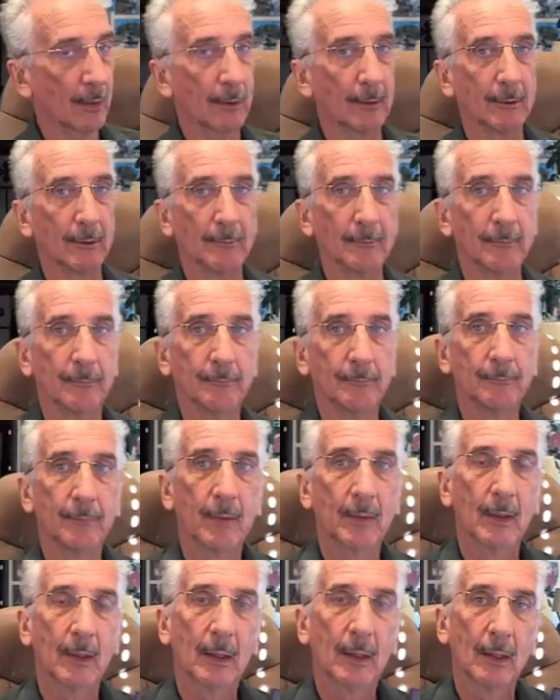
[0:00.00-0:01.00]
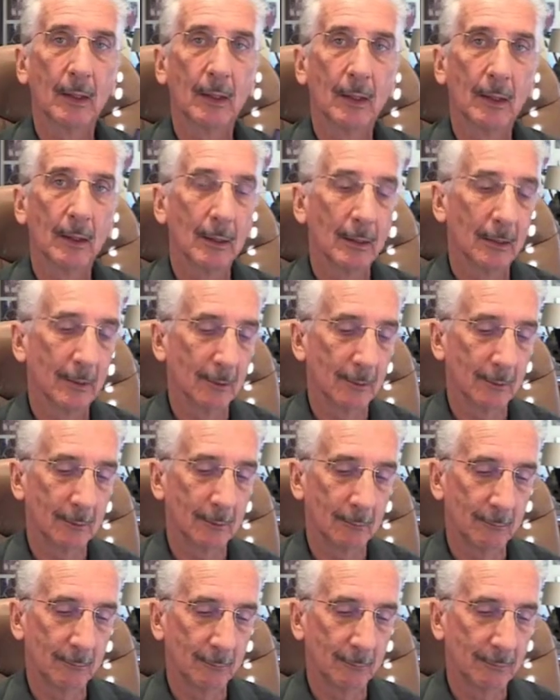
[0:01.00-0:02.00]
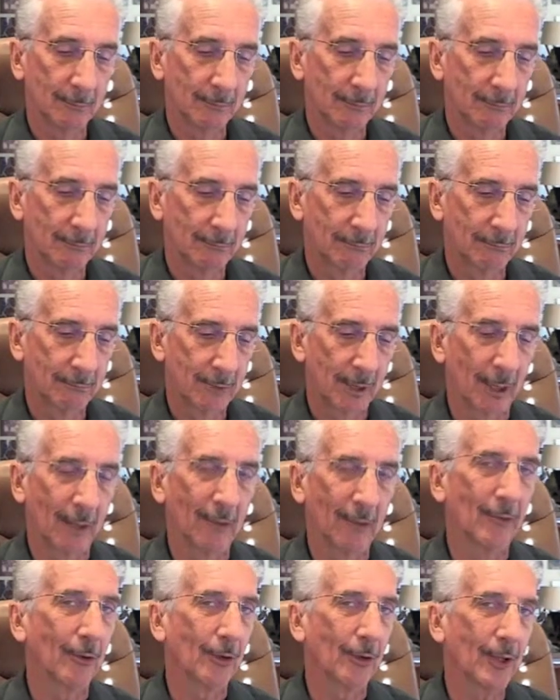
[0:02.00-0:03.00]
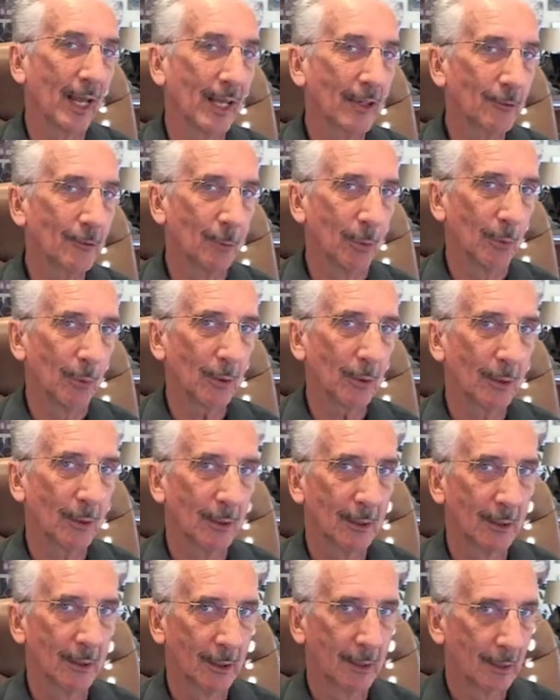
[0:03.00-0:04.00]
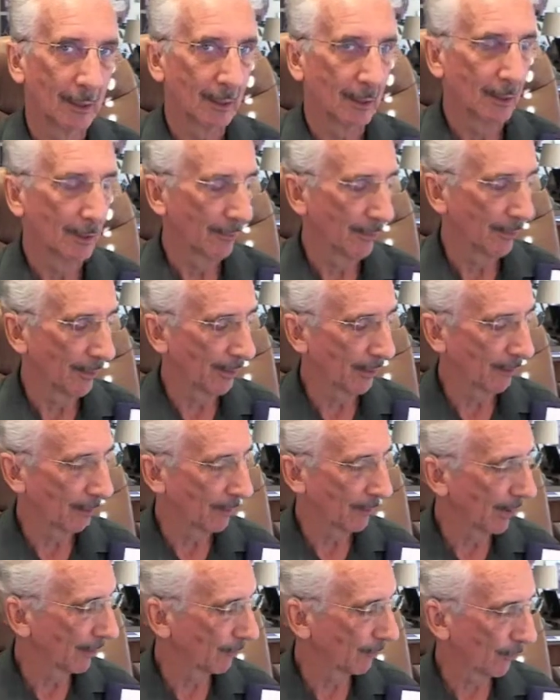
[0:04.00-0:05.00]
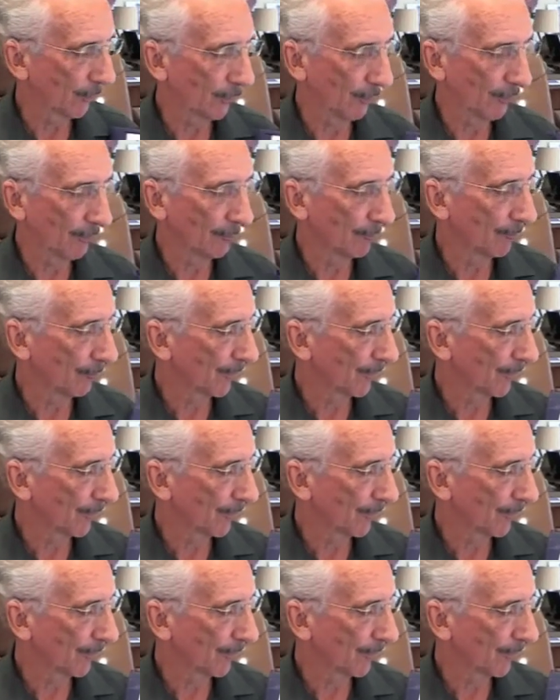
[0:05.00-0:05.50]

uh, kind of their textbook that I made for them,